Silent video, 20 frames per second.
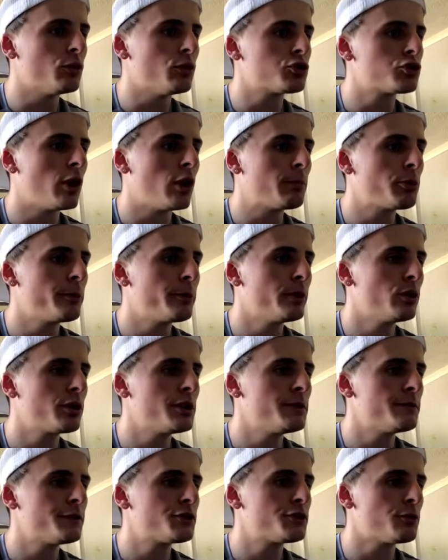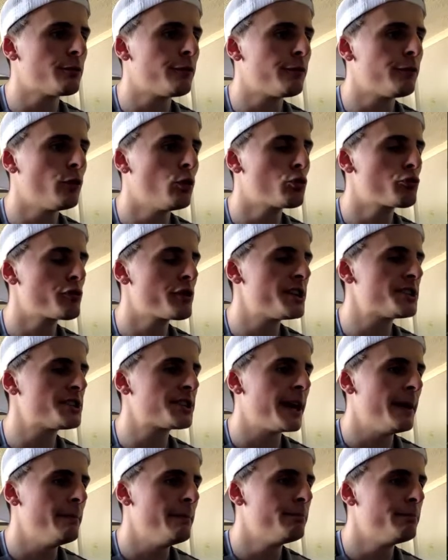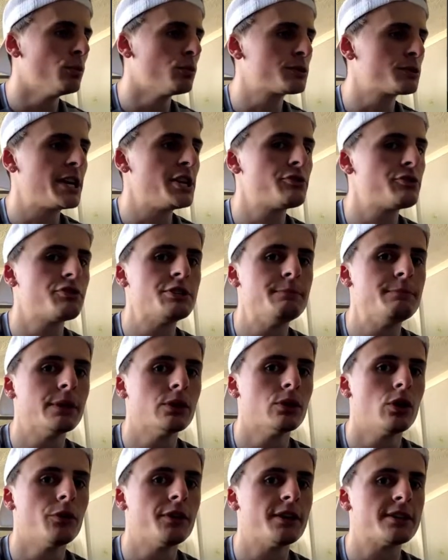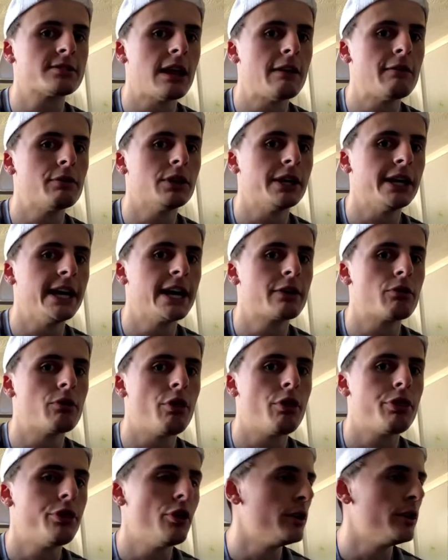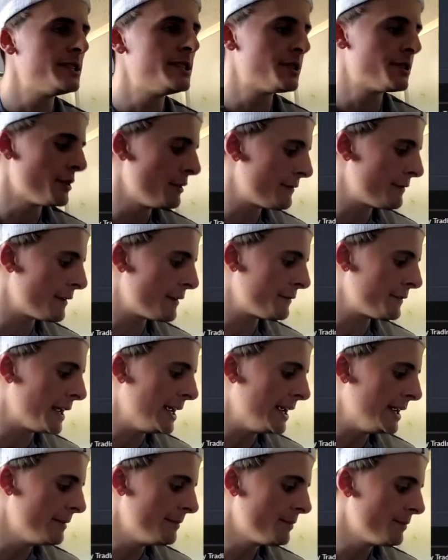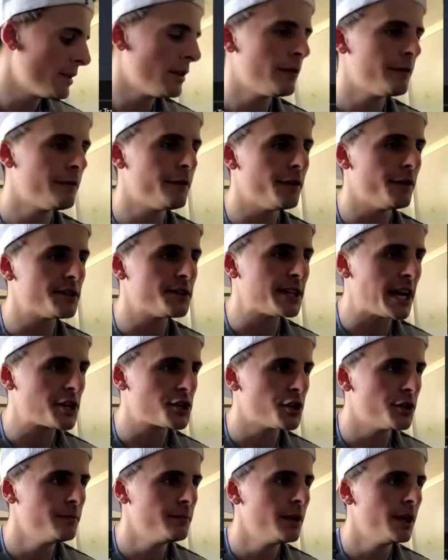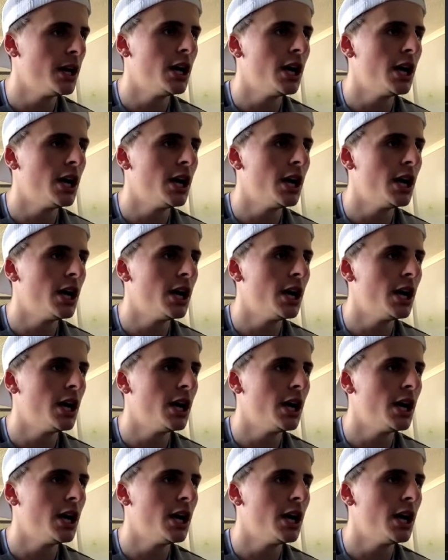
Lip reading: So I'm going to be looking for some full risk impulse entries below this level here at 32.15 for the session.